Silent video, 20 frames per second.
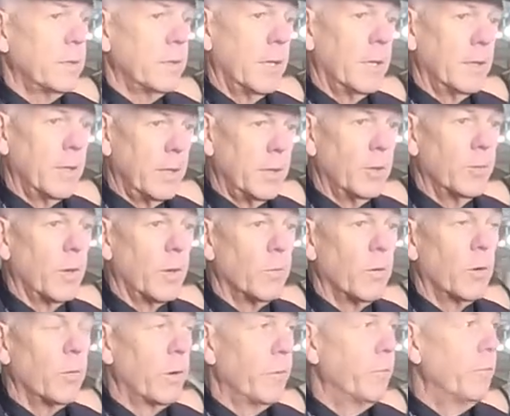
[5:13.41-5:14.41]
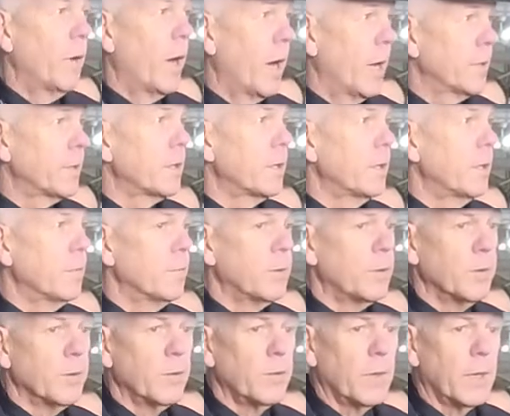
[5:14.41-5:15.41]
They're doing what we're asking them
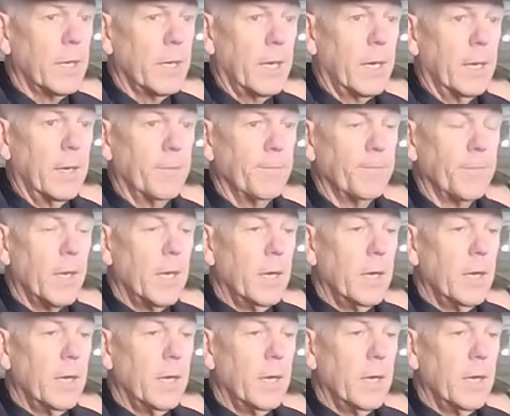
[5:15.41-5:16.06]
to do.